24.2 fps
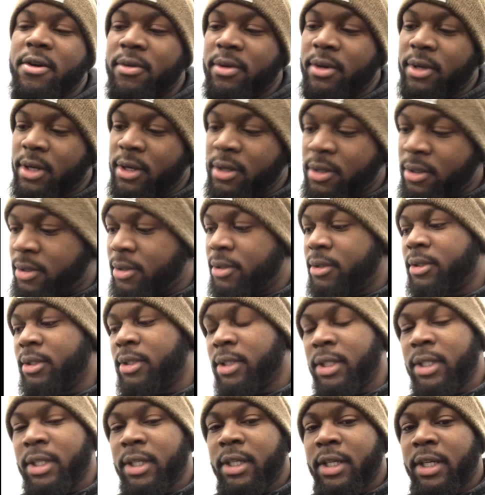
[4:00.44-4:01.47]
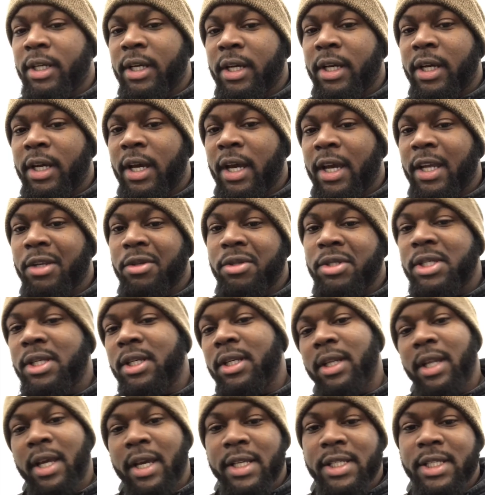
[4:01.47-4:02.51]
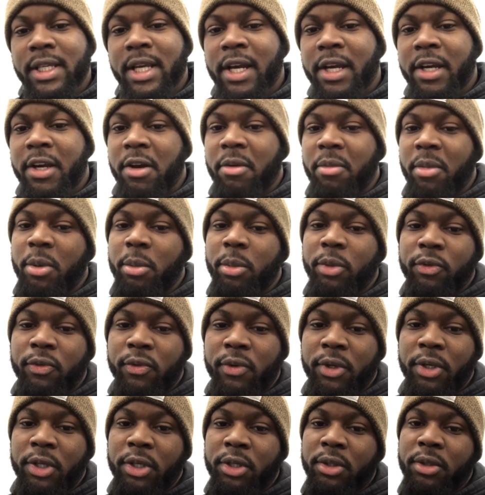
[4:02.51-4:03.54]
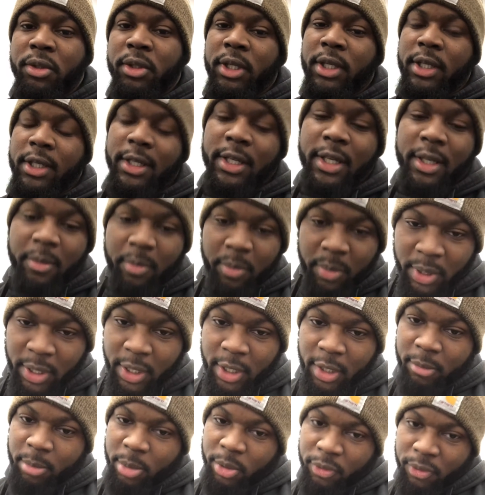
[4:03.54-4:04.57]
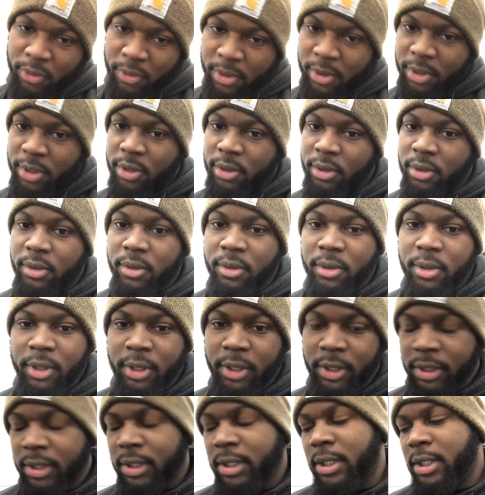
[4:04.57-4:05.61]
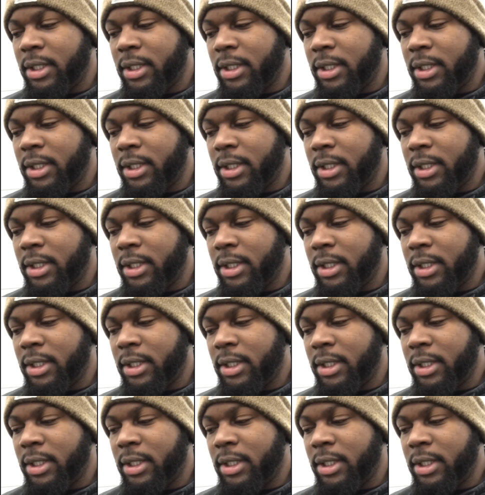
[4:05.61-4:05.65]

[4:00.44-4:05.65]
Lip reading: going on, and you see the next guy come up before you, or he hit big before you, or